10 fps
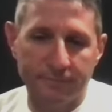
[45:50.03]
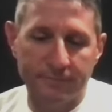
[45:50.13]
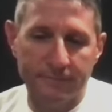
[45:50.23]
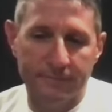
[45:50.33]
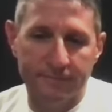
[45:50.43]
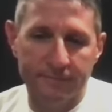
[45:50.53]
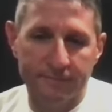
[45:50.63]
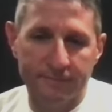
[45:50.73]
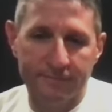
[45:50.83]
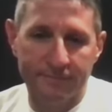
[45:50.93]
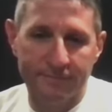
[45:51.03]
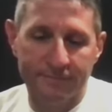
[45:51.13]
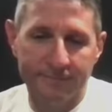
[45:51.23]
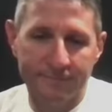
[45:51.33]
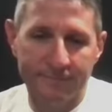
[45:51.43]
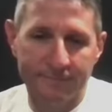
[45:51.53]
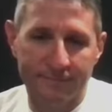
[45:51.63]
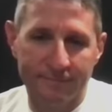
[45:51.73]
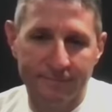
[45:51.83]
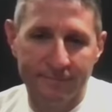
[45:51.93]

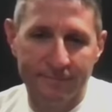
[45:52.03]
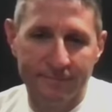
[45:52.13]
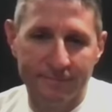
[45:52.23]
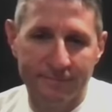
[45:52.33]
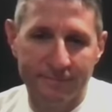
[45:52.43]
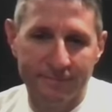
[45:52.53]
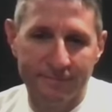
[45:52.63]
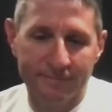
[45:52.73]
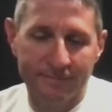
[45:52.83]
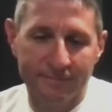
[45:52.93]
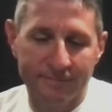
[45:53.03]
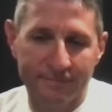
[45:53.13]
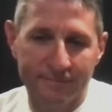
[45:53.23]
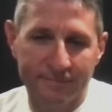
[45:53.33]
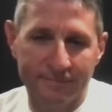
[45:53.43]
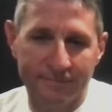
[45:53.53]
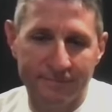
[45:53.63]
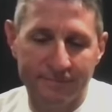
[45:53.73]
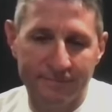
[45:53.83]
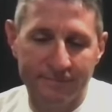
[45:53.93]

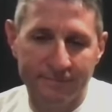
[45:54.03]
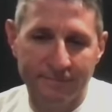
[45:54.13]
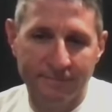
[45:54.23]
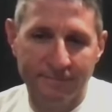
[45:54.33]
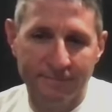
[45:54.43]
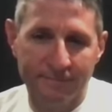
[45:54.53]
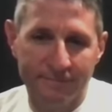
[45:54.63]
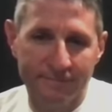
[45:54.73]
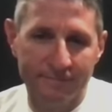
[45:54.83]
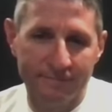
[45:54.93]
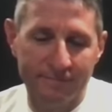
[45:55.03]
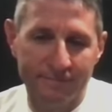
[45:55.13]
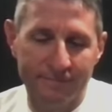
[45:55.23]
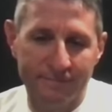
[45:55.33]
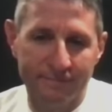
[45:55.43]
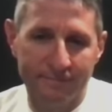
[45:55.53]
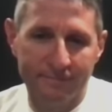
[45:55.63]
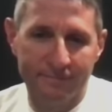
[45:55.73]
(silent)